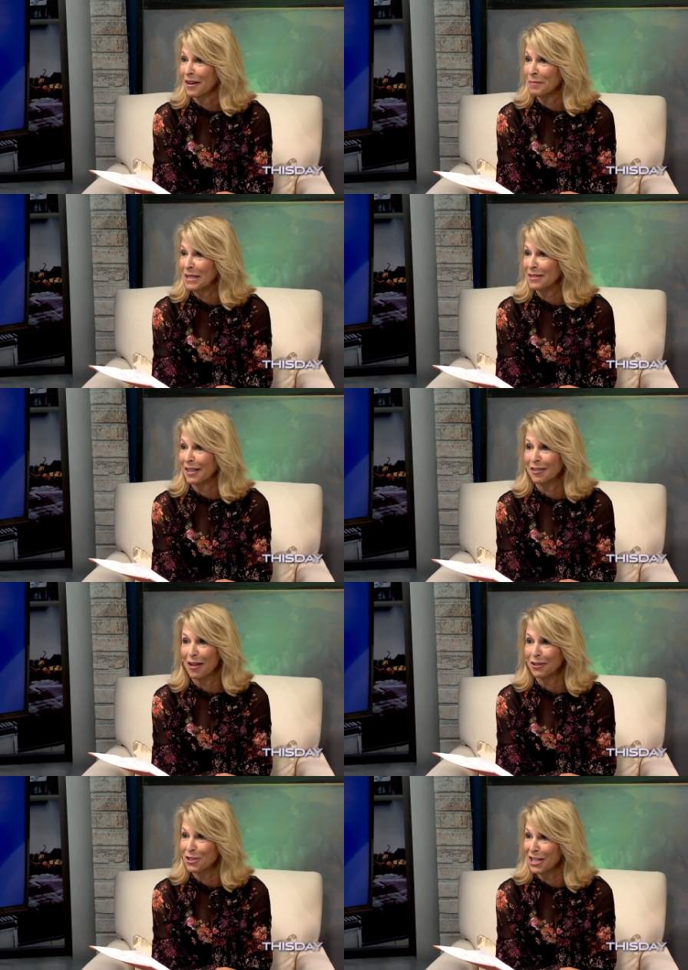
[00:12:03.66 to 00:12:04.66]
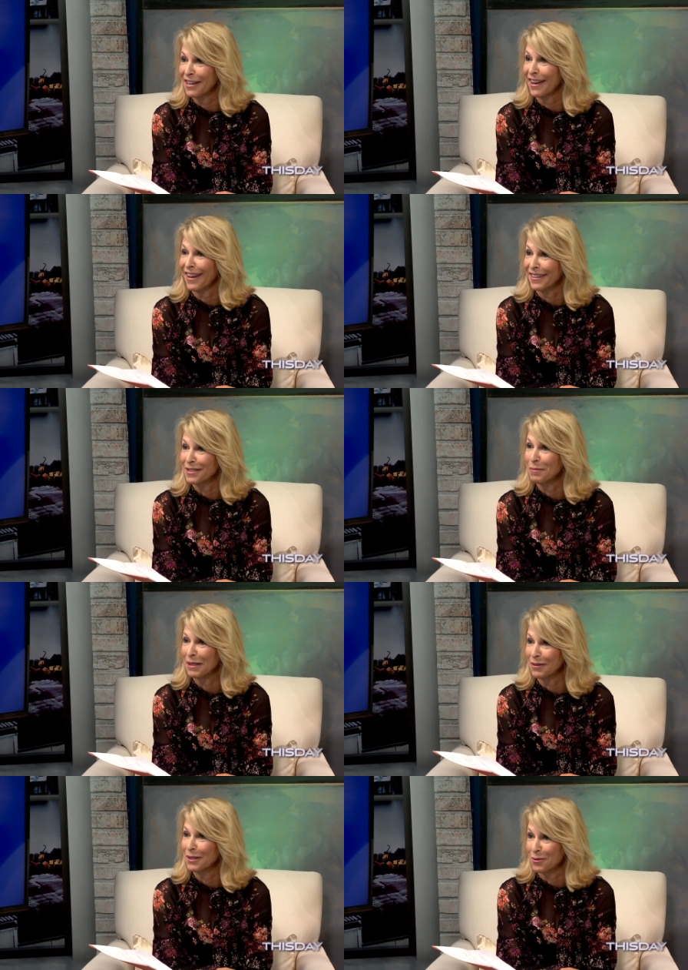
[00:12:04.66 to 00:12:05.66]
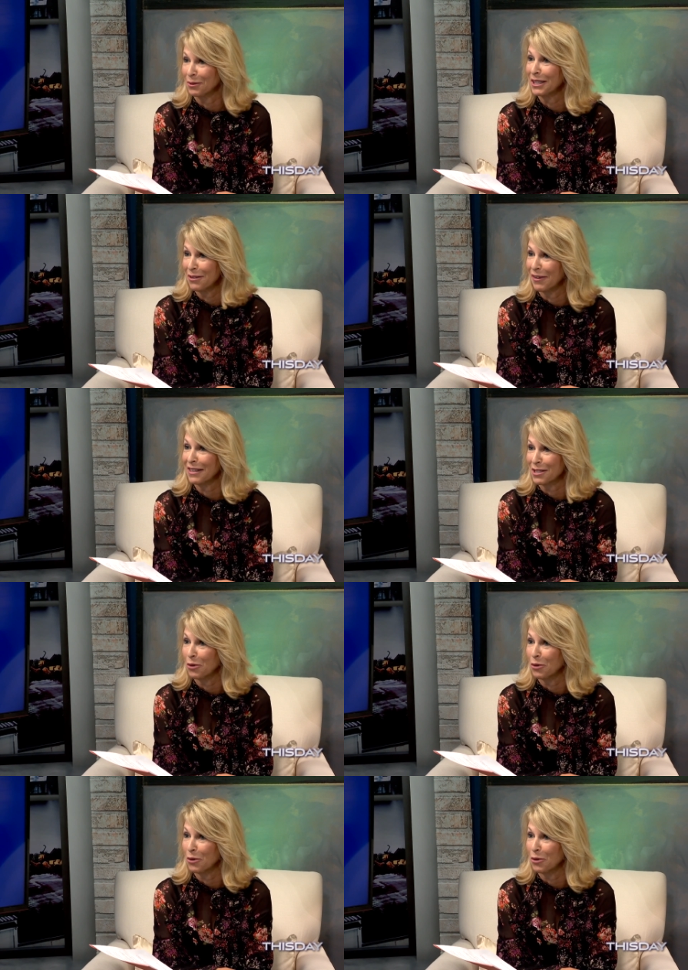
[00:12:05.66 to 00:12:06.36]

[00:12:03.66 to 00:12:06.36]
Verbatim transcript: I mean, technology today, it's been, it's really advancing